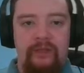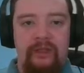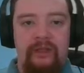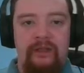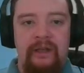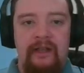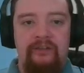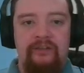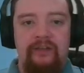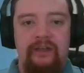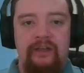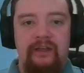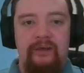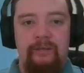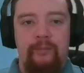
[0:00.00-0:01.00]

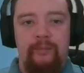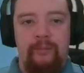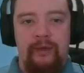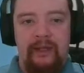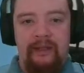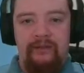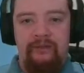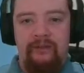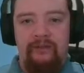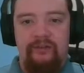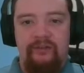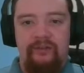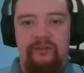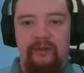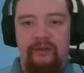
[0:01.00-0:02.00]
Lasker plays
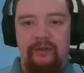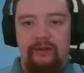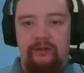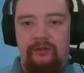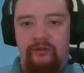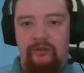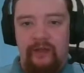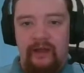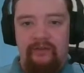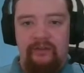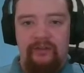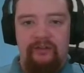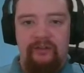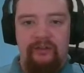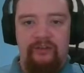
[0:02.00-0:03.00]
this, after
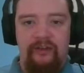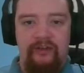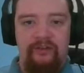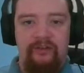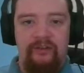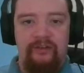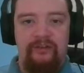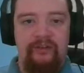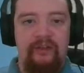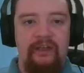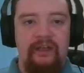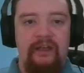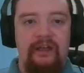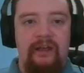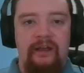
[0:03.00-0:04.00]
this exchanges,
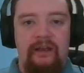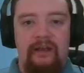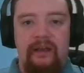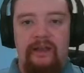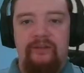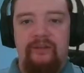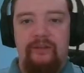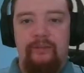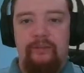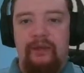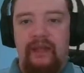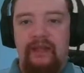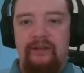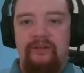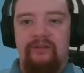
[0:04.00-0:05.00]
Lasker
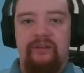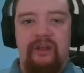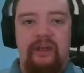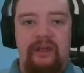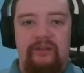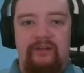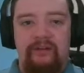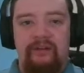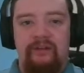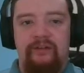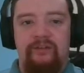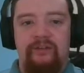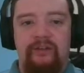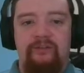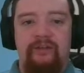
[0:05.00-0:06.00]
plays this
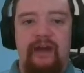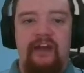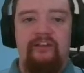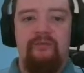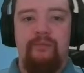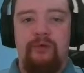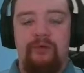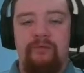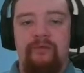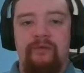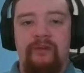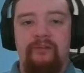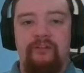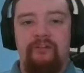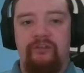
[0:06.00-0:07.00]
c5 move
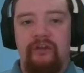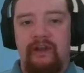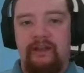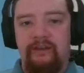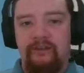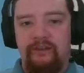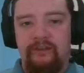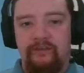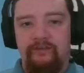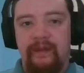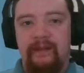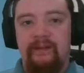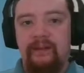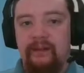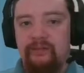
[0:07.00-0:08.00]
to try and
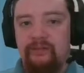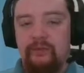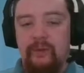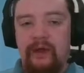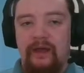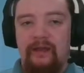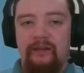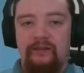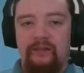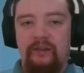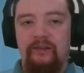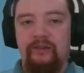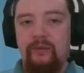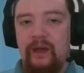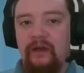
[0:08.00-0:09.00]
defend this square. So
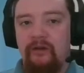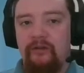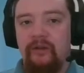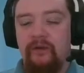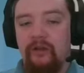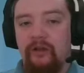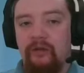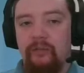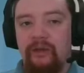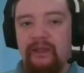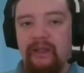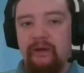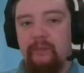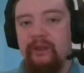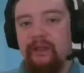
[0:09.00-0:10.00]
this square will no longer be
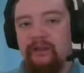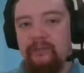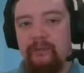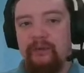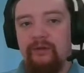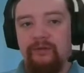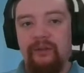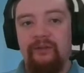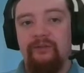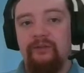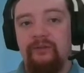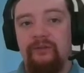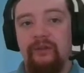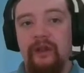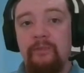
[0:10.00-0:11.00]
that weak because
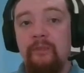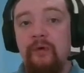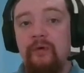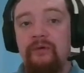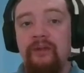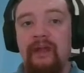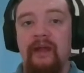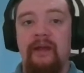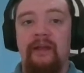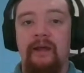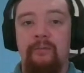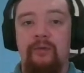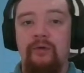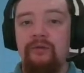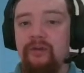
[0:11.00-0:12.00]
there's a pawn there and
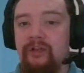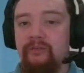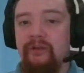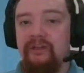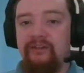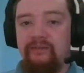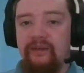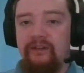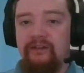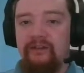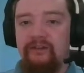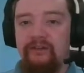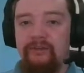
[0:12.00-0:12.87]
that pawn can be defended.